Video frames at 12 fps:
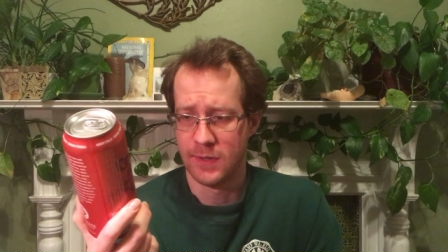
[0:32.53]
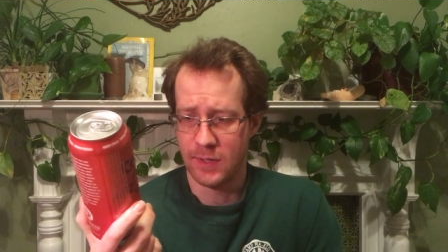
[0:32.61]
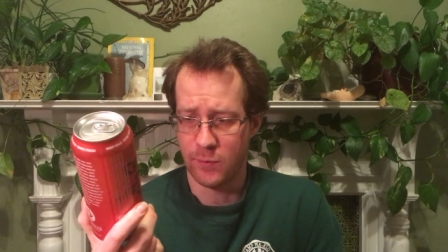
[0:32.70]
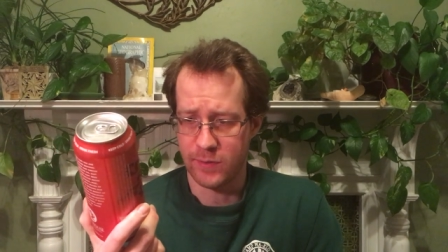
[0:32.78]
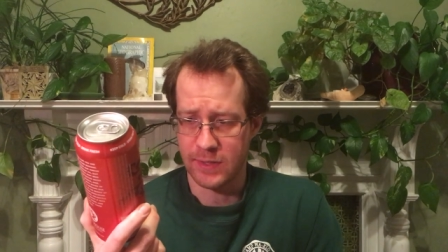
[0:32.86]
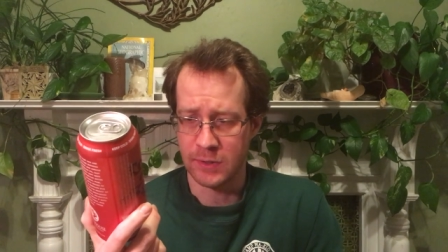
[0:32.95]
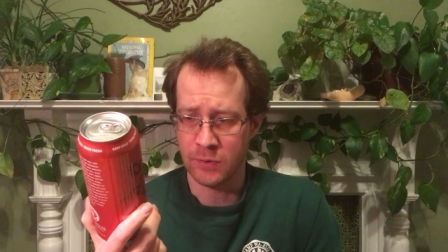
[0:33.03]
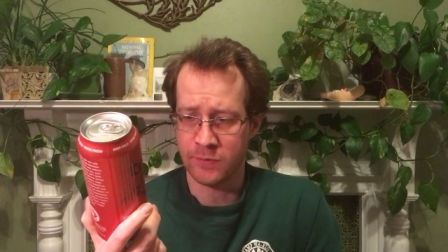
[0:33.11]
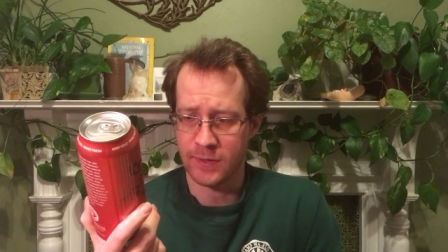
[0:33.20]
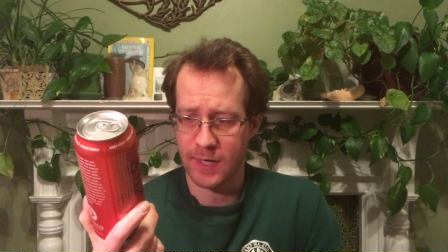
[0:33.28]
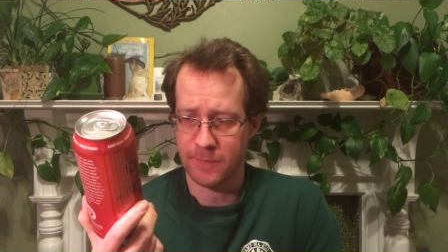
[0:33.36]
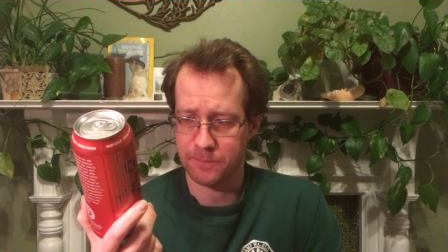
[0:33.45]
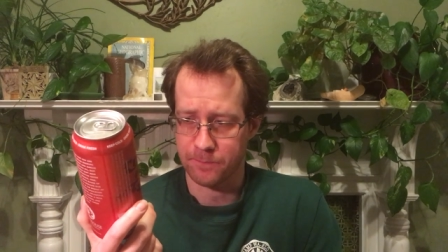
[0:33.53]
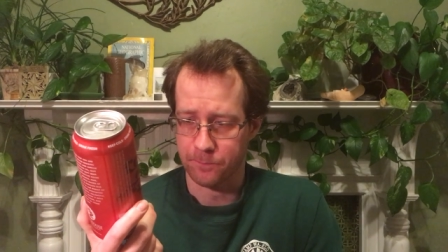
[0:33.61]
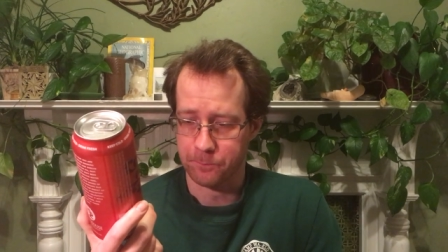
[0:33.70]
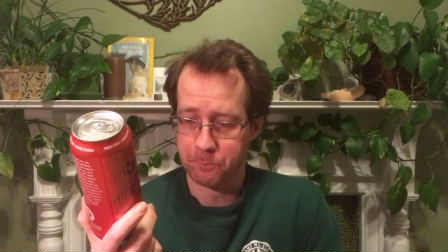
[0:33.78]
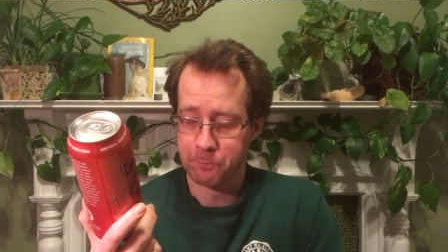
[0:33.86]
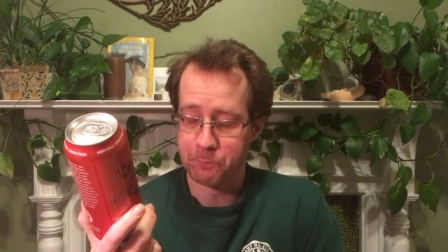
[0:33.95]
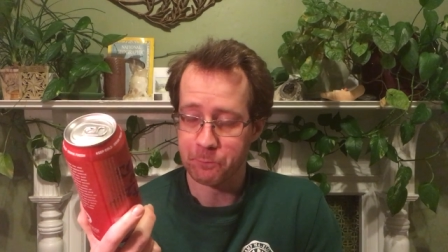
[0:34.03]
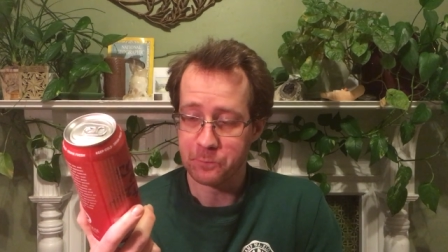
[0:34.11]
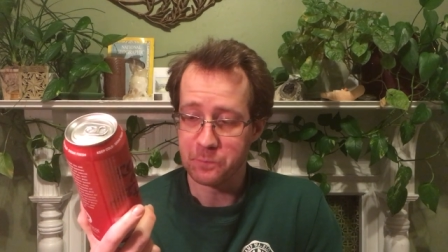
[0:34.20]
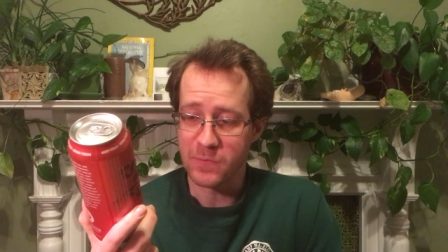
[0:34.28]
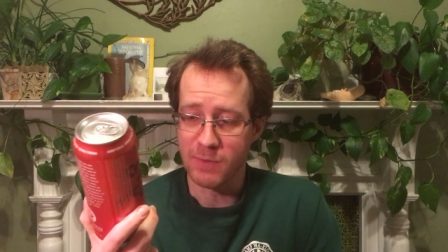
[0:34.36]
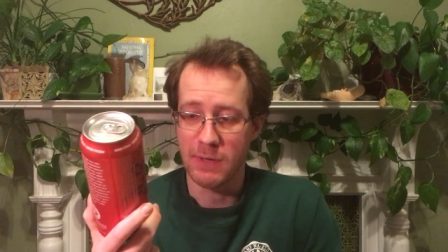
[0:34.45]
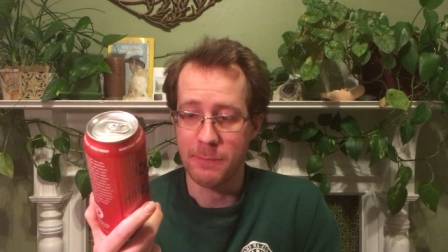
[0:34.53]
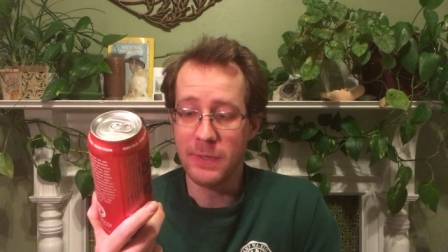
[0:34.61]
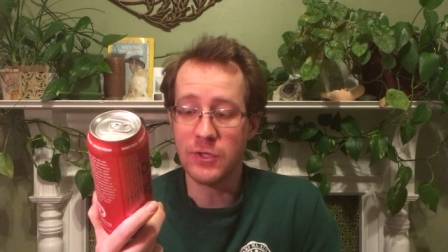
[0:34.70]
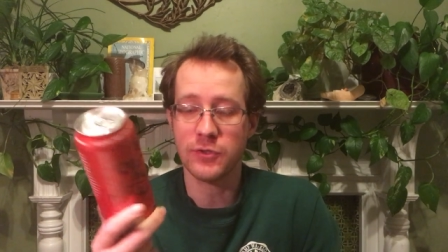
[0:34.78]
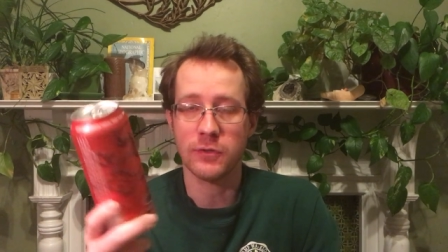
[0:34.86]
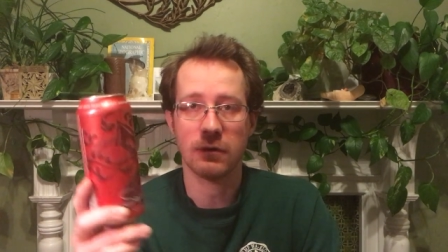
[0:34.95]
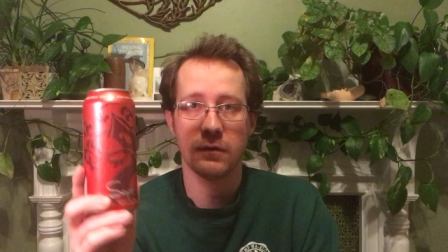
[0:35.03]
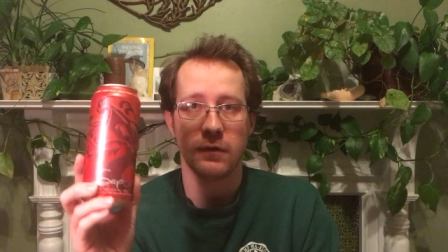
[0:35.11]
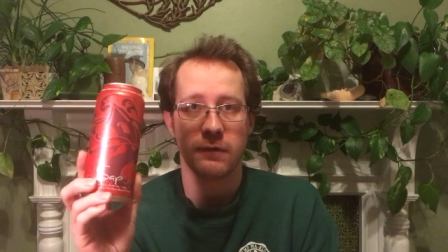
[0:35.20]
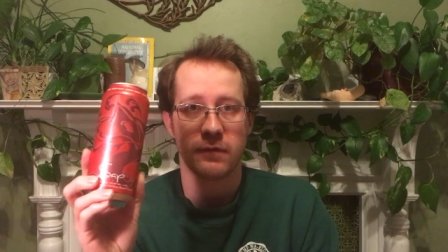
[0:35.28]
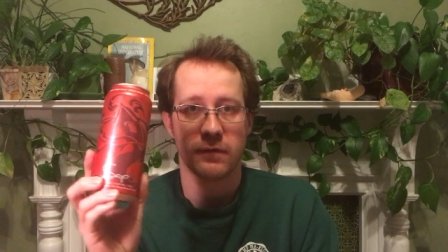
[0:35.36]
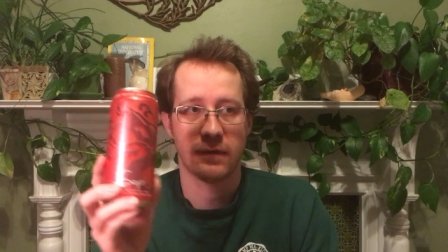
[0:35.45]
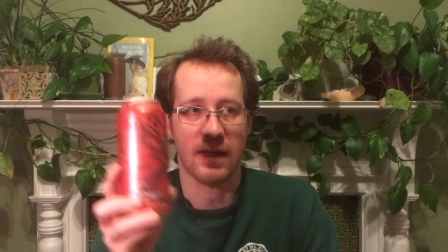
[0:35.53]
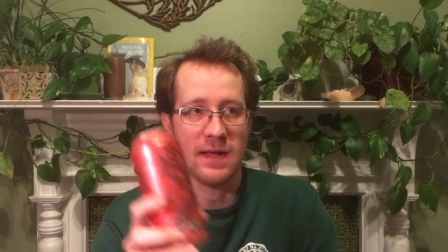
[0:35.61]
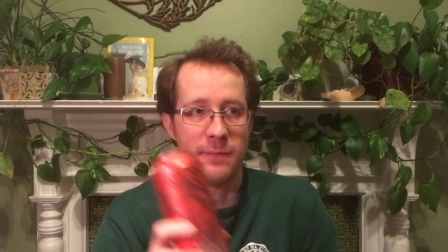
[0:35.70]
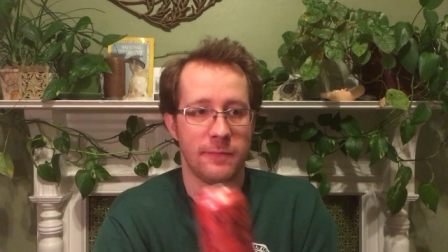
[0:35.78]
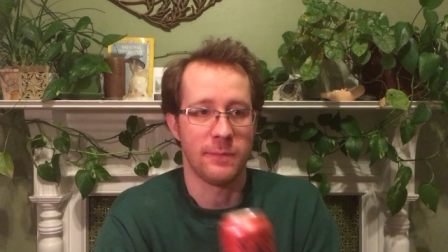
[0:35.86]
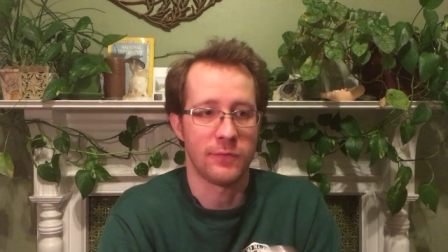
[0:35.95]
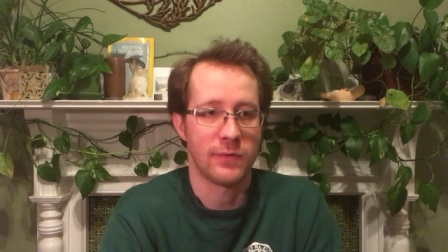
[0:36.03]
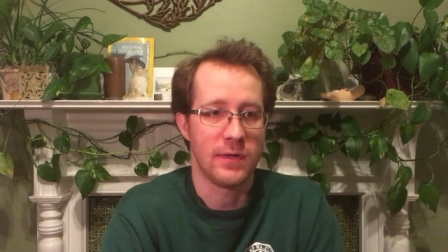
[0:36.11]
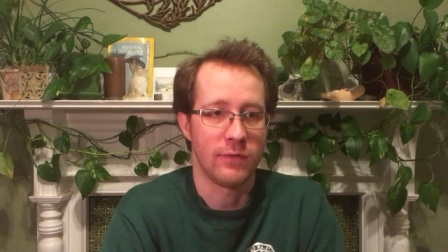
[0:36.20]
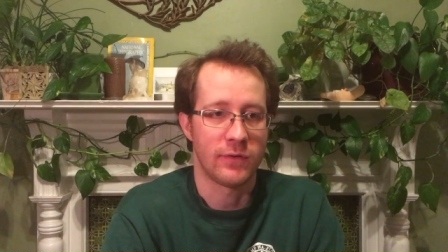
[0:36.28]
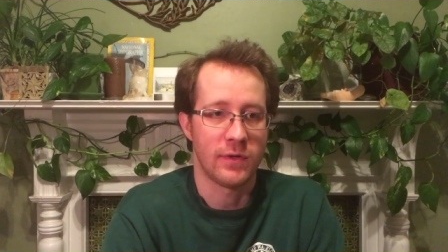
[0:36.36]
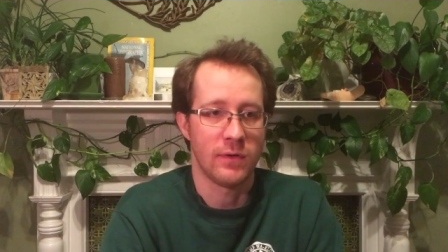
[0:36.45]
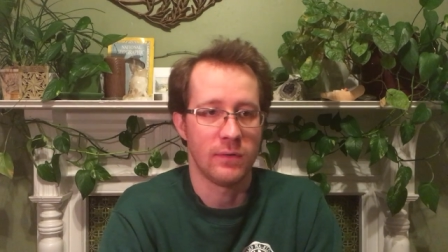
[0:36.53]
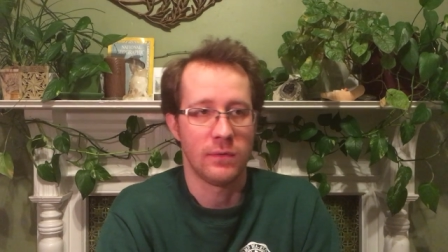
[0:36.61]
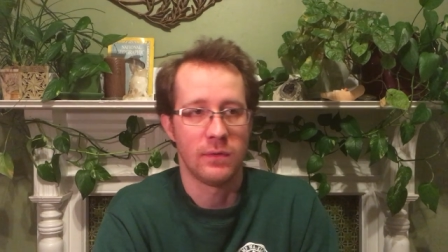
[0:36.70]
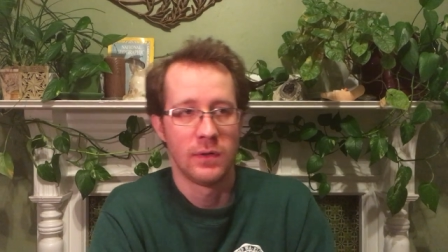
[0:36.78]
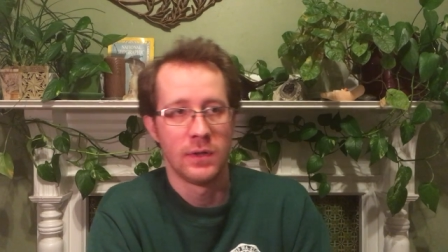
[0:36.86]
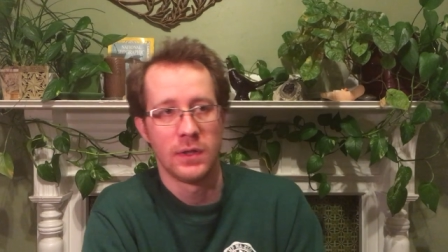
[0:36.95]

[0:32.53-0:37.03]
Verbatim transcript: And when I looked at my picture of Sat from three years ago,